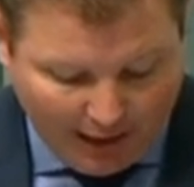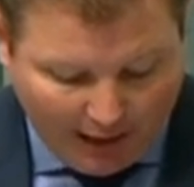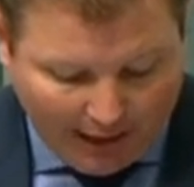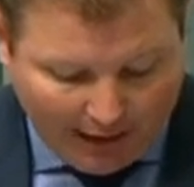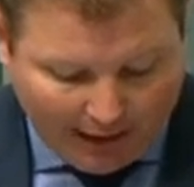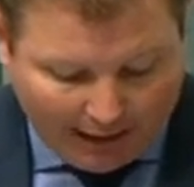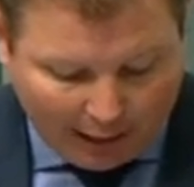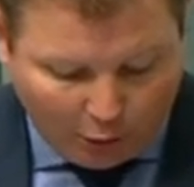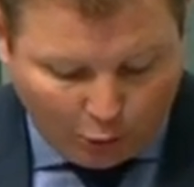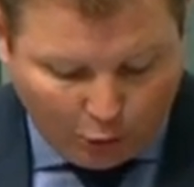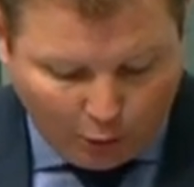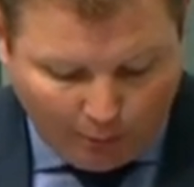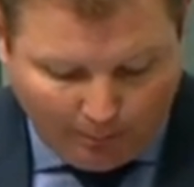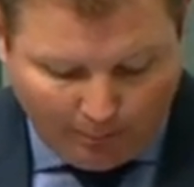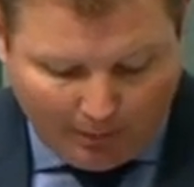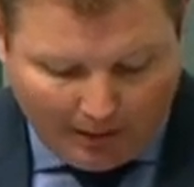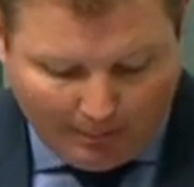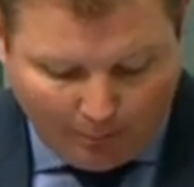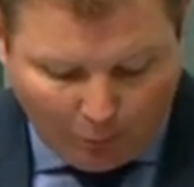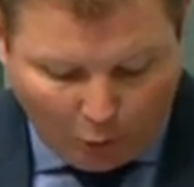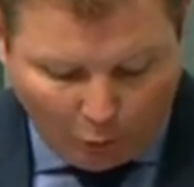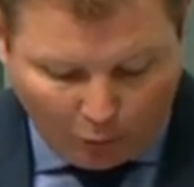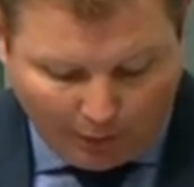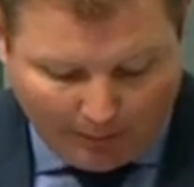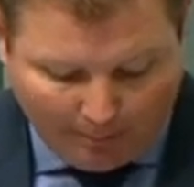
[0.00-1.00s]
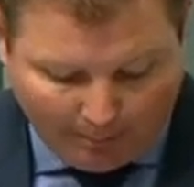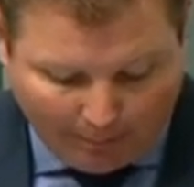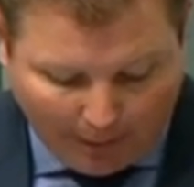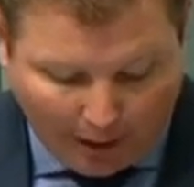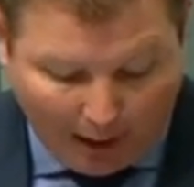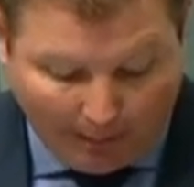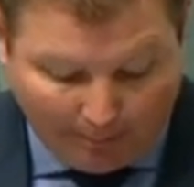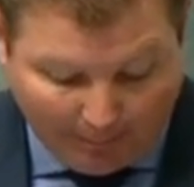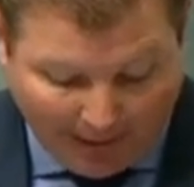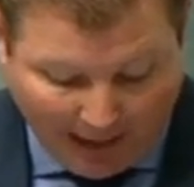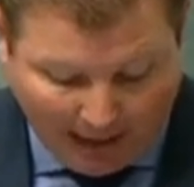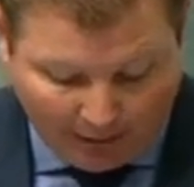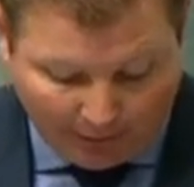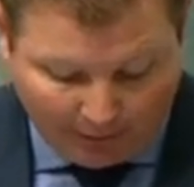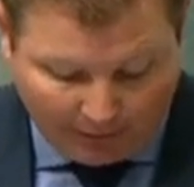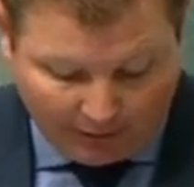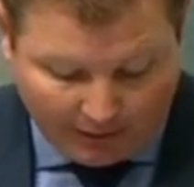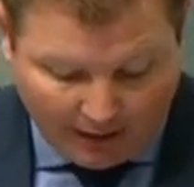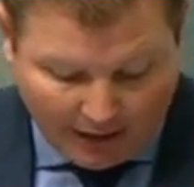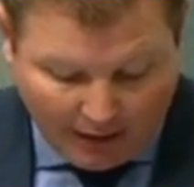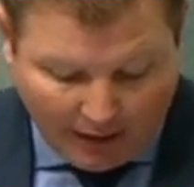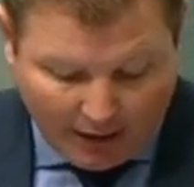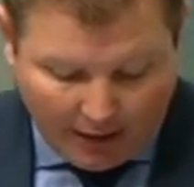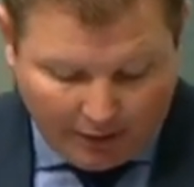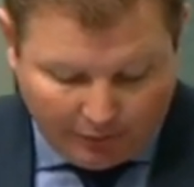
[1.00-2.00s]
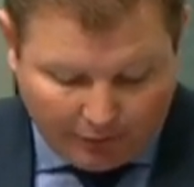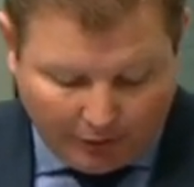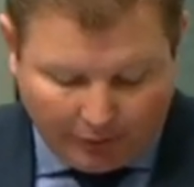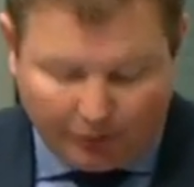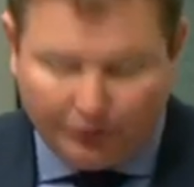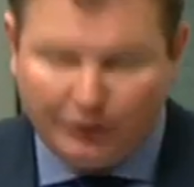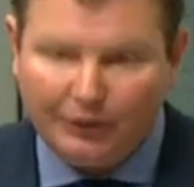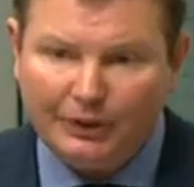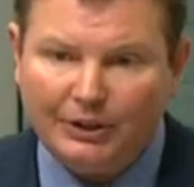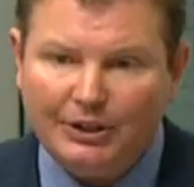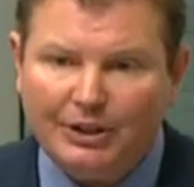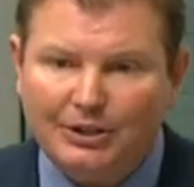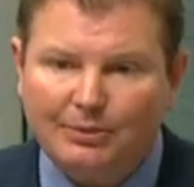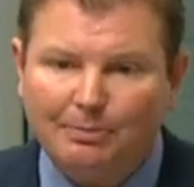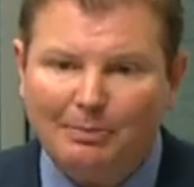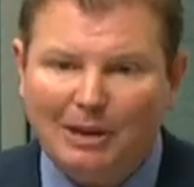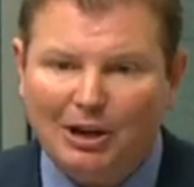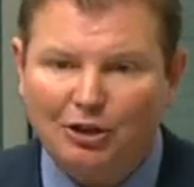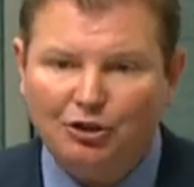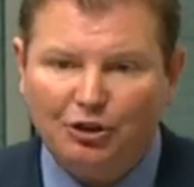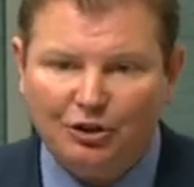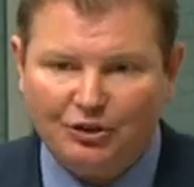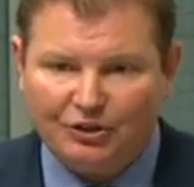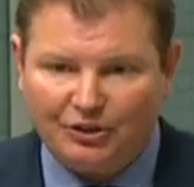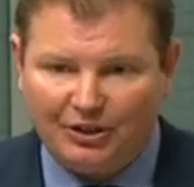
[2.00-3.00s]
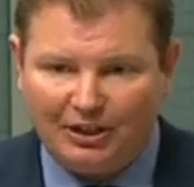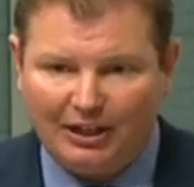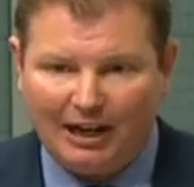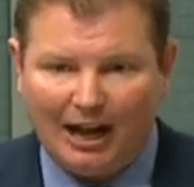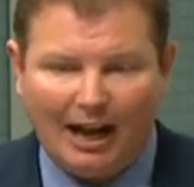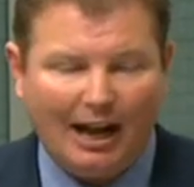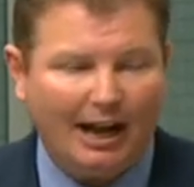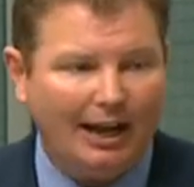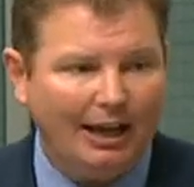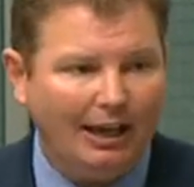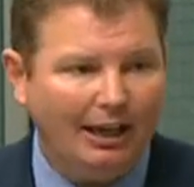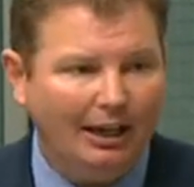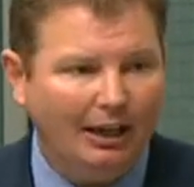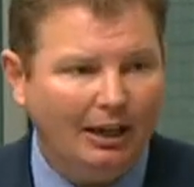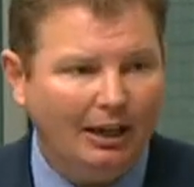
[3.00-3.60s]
it couldn't be more apparent that these measures today